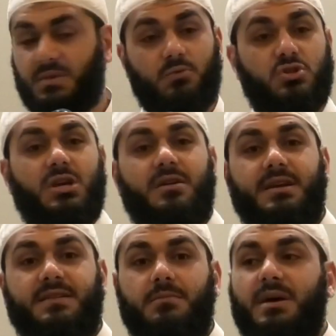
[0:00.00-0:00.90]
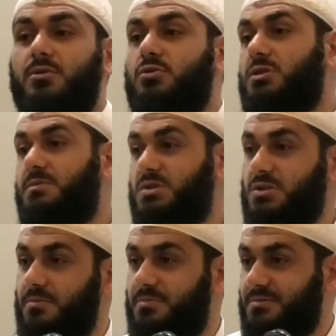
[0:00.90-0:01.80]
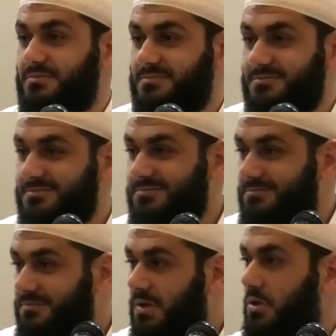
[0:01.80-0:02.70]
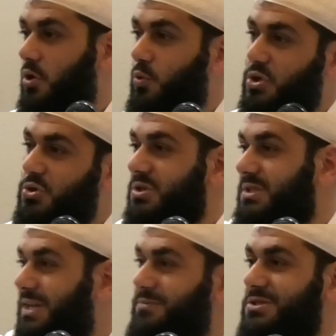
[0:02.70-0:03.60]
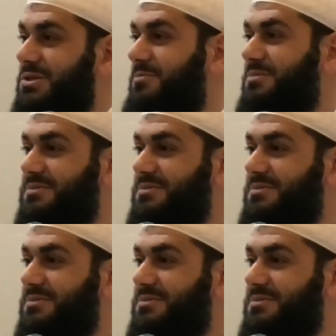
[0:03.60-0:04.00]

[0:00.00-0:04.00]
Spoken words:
He was shouting at the man who told him to stop. Who are you to tell him to stop?